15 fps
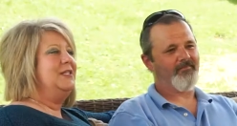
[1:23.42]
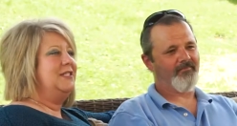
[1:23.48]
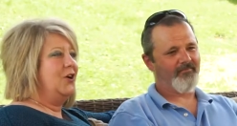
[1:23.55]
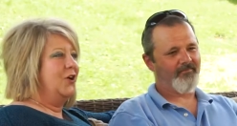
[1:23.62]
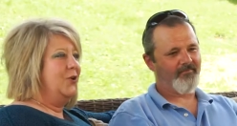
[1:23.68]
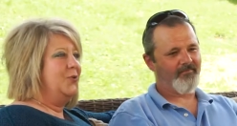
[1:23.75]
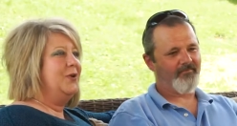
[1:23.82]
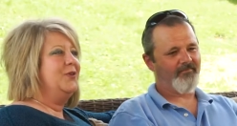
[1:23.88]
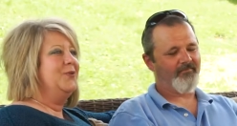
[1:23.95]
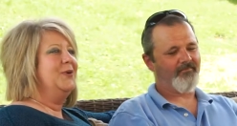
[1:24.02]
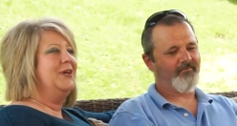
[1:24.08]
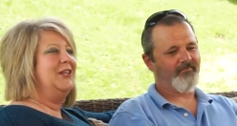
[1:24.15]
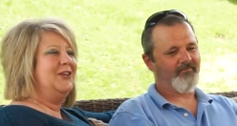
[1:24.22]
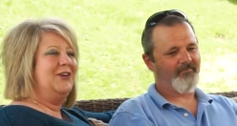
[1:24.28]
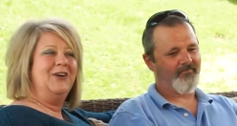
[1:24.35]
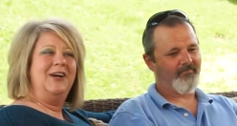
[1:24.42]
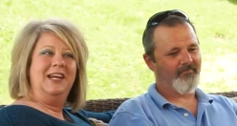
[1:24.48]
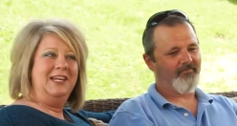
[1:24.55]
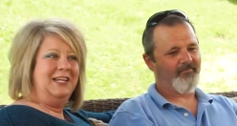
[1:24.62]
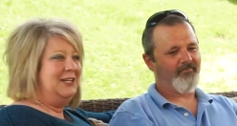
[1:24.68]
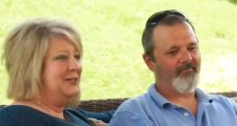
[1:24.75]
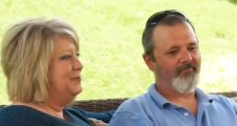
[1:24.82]
Speaker 1: started with a realtor
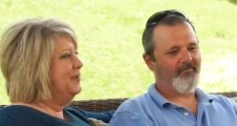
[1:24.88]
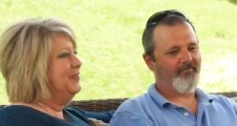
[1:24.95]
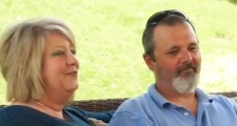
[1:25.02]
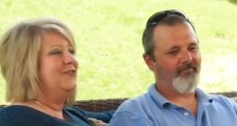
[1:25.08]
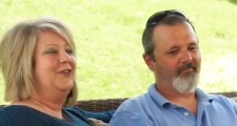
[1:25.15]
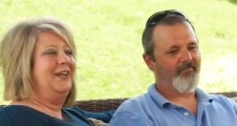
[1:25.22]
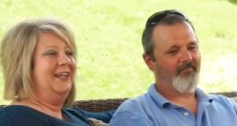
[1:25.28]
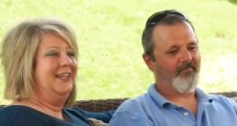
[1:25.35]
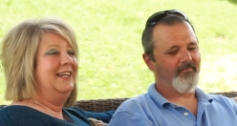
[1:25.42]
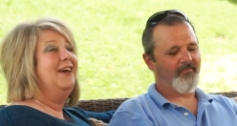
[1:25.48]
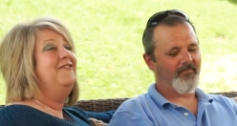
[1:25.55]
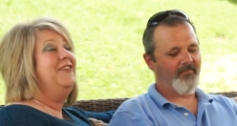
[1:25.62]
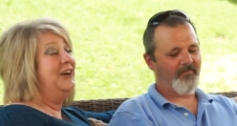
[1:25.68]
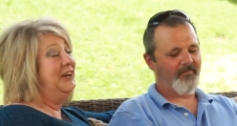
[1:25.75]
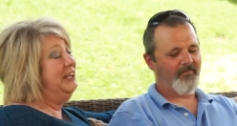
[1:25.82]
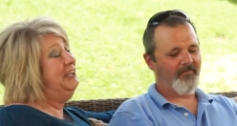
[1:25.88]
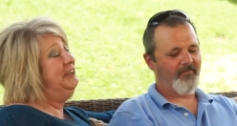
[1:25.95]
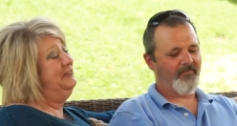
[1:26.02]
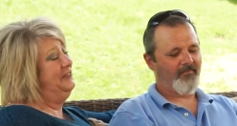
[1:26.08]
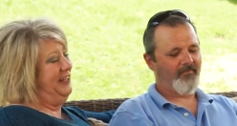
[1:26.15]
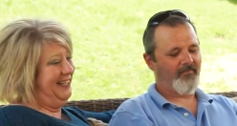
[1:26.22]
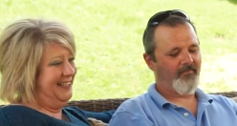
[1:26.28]
and ended with a friend, a very
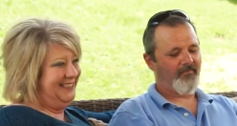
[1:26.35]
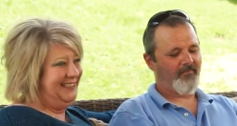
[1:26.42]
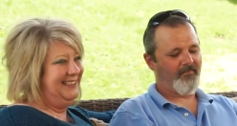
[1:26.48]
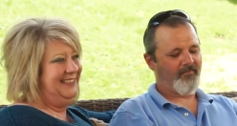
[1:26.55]
good friend.